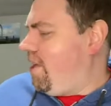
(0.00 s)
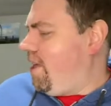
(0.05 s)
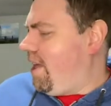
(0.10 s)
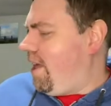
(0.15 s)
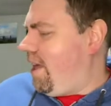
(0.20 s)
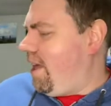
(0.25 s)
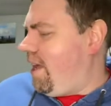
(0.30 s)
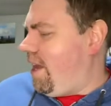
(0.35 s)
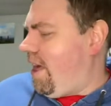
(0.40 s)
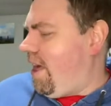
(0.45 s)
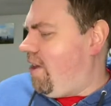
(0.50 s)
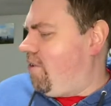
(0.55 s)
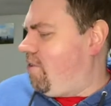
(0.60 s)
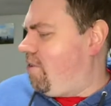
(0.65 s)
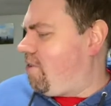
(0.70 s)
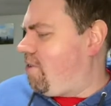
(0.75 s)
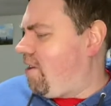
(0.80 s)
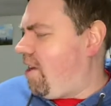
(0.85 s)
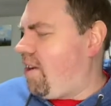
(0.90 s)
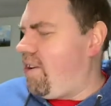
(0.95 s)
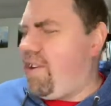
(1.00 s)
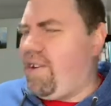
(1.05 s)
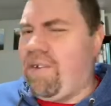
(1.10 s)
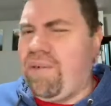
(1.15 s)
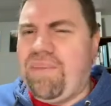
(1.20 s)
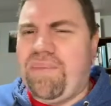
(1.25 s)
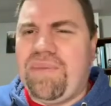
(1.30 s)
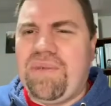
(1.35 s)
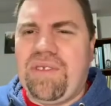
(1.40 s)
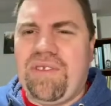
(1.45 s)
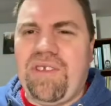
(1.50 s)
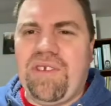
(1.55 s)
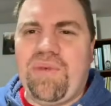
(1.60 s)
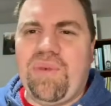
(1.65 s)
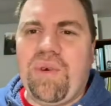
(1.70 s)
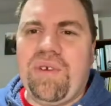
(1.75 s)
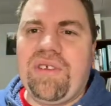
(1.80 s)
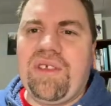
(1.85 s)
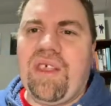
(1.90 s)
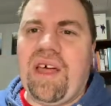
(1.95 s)
And I don't know, just
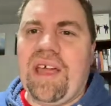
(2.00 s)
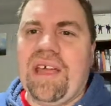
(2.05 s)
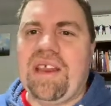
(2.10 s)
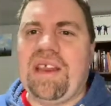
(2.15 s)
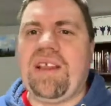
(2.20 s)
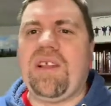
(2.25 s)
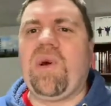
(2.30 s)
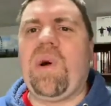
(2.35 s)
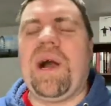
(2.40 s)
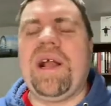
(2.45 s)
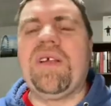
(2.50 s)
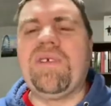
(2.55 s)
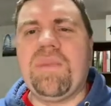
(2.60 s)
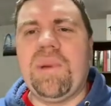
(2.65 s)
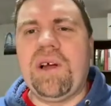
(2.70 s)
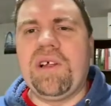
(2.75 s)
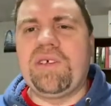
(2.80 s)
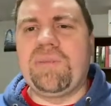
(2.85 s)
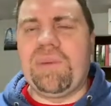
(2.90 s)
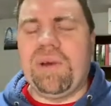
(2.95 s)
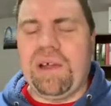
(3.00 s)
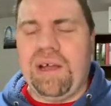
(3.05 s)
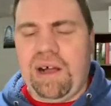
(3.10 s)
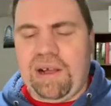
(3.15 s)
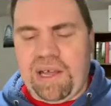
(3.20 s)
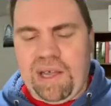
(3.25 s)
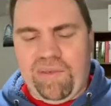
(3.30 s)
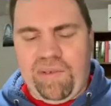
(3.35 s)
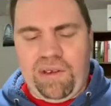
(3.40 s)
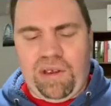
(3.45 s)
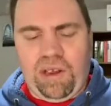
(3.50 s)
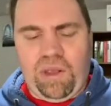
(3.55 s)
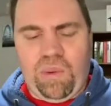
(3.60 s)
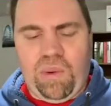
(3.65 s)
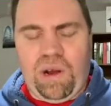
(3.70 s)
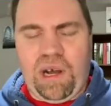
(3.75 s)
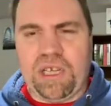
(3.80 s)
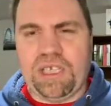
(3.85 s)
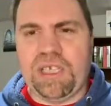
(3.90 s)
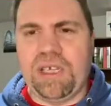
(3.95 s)
wasn't liking it quite as much, but I'll give it another
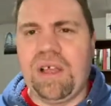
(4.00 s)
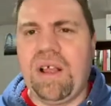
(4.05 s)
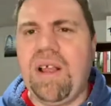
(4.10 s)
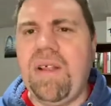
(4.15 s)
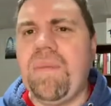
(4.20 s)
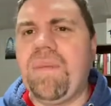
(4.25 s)
watch.